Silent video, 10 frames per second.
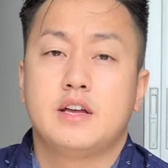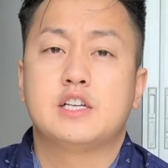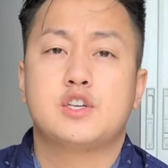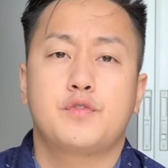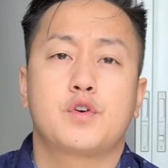
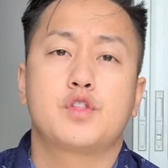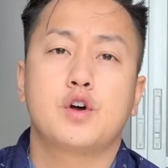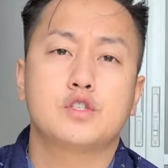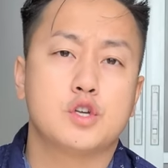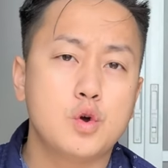And so for
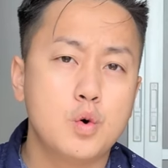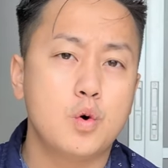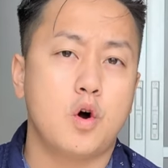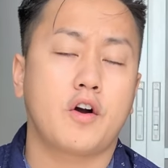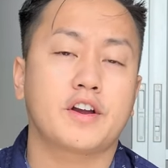those
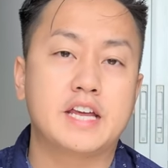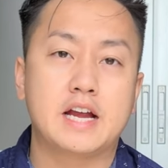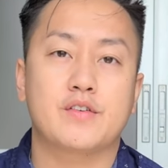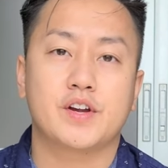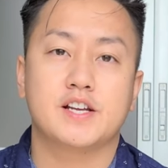who are
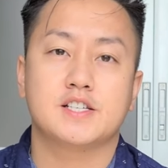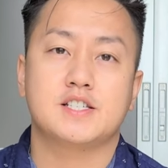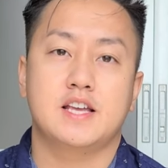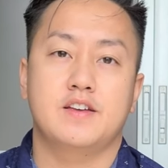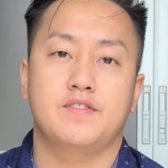
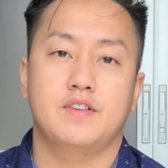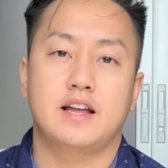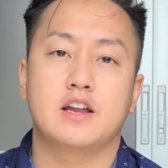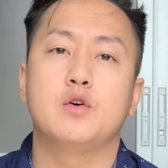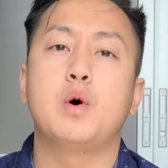curious if
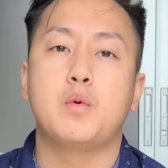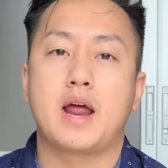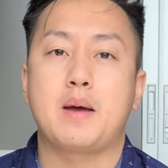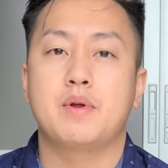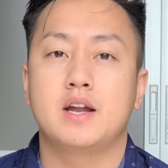like, you know, what would
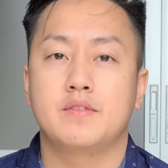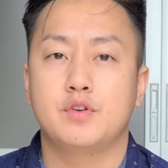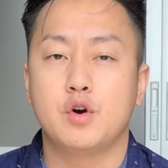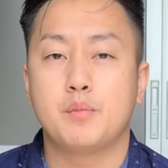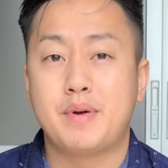happen if
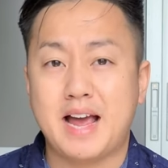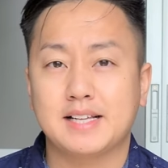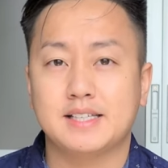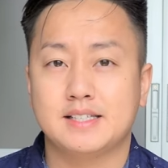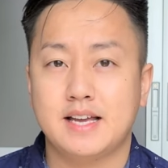you don't
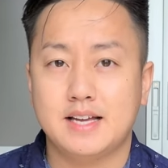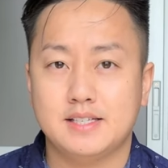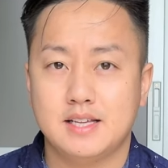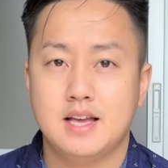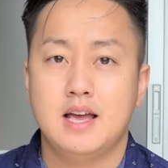pass the
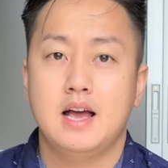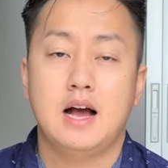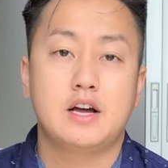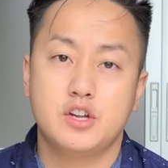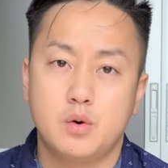test,
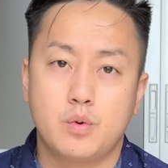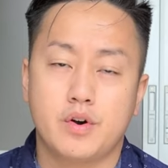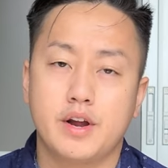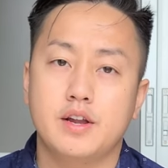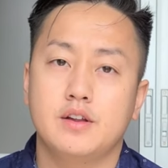uh, don't
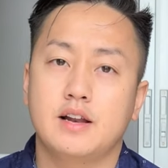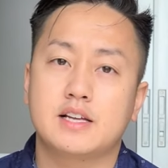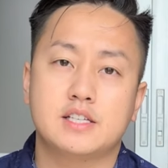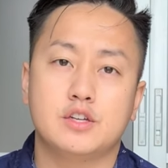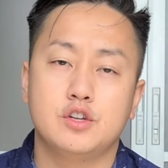worry.
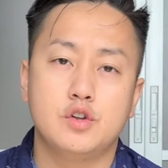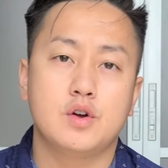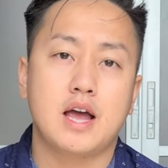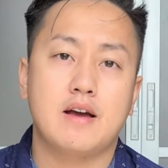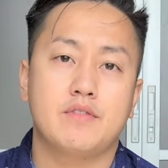Like I said, you do
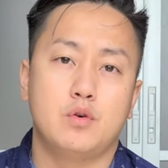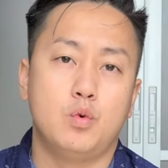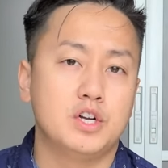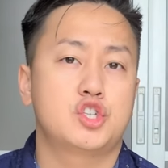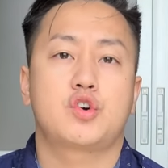have
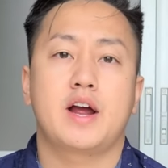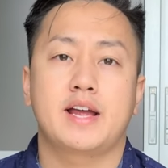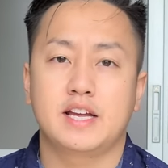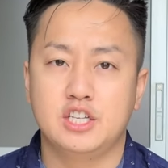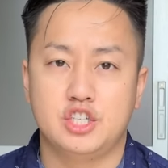one
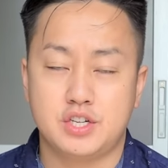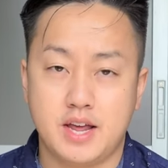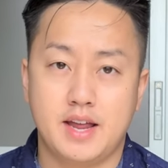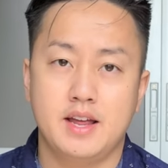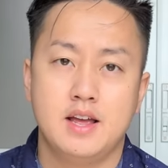try each
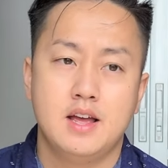day.